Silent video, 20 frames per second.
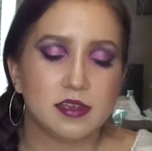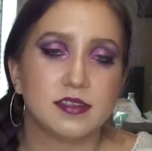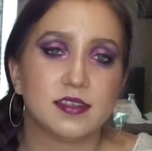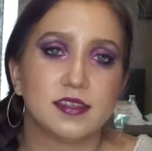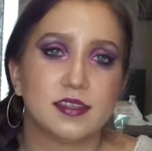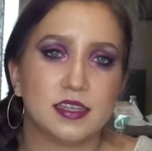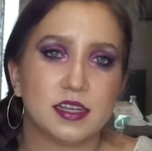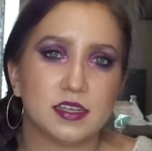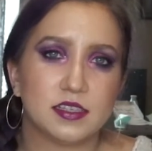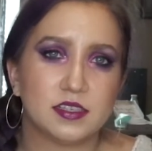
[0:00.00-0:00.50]

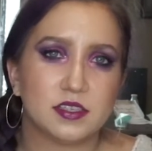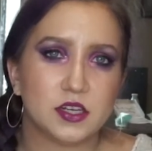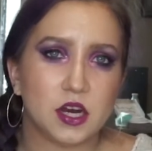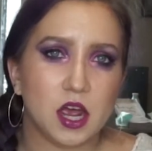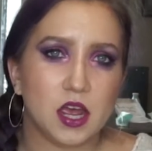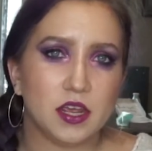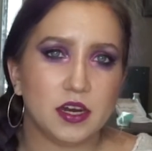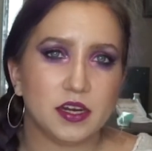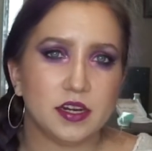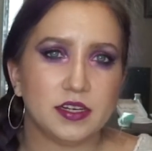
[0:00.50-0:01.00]

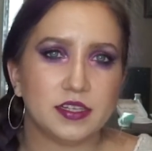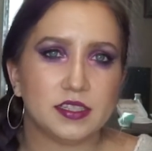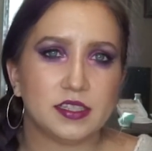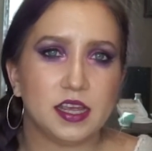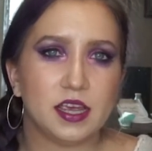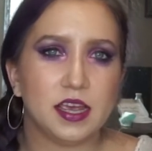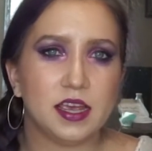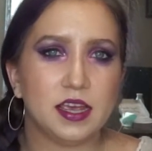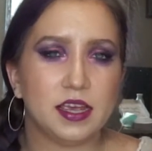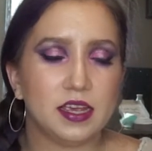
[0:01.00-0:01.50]
$6
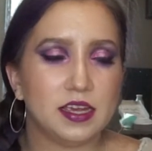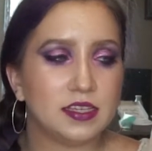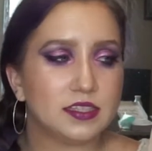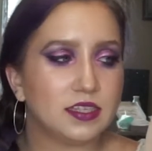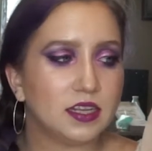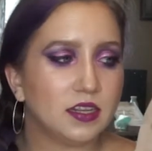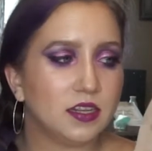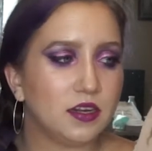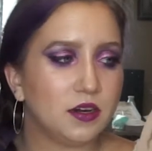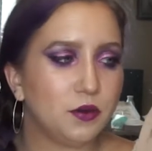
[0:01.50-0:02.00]
is
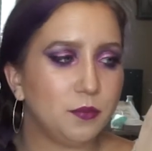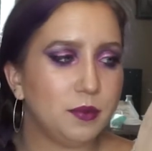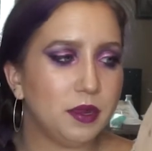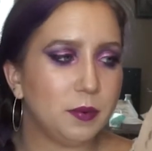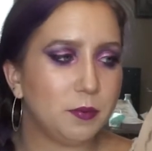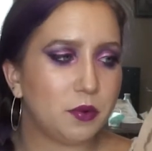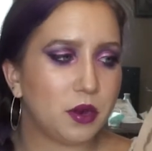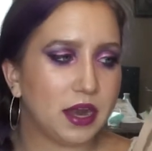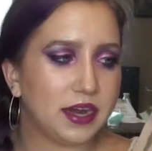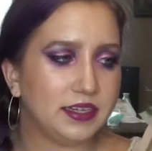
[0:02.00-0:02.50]
a little
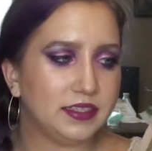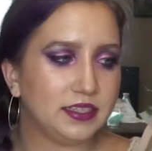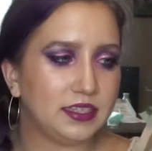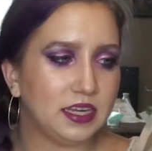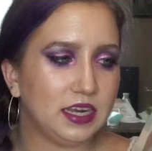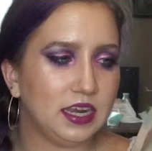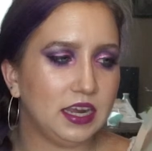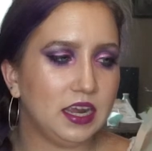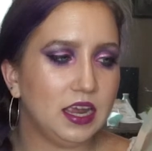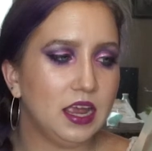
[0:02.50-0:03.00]
bit
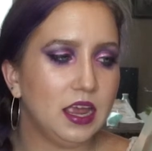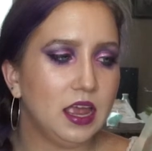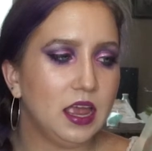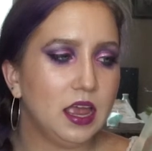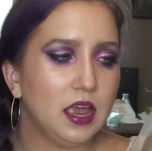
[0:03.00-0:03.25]
pricey,